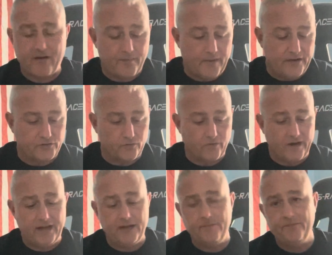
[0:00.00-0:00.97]
the
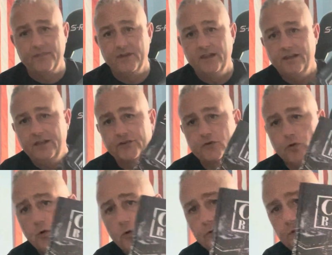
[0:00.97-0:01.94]
Masquerade is
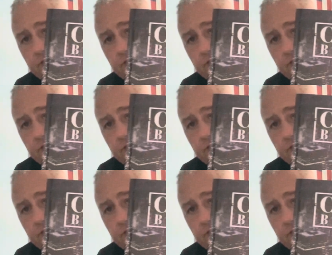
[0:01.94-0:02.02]
called